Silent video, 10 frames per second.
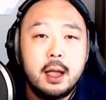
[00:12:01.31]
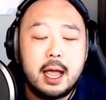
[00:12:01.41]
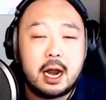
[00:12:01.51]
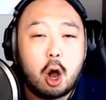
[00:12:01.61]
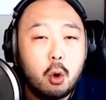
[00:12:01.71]

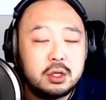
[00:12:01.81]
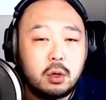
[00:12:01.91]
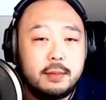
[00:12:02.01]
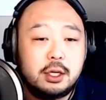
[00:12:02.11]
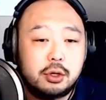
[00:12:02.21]
And I always want
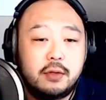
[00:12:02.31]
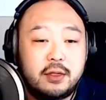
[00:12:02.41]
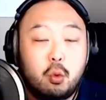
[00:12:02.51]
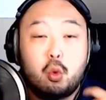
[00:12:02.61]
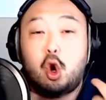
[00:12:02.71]
to make sure that
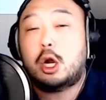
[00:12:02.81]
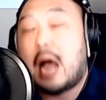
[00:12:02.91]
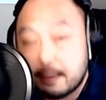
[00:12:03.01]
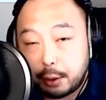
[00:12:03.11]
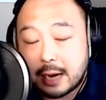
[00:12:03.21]
the work
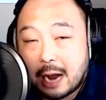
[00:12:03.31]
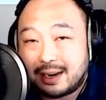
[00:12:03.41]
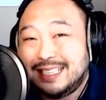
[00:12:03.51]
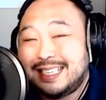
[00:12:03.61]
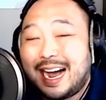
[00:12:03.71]
I put
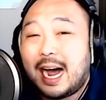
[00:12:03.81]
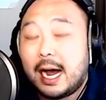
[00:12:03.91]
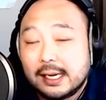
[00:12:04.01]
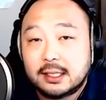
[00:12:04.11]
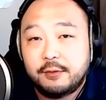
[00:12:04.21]
out is the
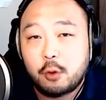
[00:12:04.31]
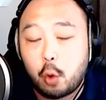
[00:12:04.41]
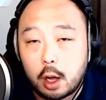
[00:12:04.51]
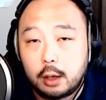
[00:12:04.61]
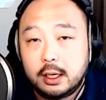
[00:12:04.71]
highest of
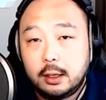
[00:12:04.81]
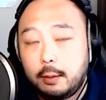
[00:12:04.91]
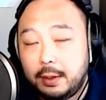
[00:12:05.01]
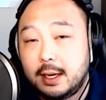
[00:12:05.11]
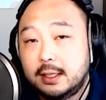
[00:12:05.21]
quality
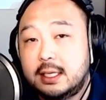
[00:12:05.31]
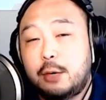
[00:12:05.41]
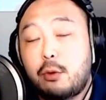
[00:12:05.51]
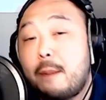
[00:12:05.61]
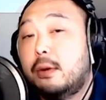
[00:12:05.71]
because it's a
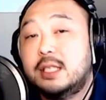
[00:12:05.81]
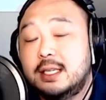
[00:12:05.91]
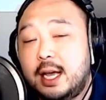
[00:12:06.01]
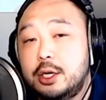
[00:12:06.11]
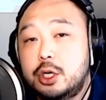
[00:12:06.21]

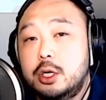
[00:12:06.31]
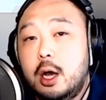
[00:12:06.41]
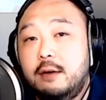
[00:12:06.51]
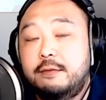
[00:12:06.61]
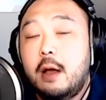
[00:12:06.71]
representation
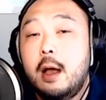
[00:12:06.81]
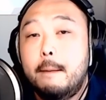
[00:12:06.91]
of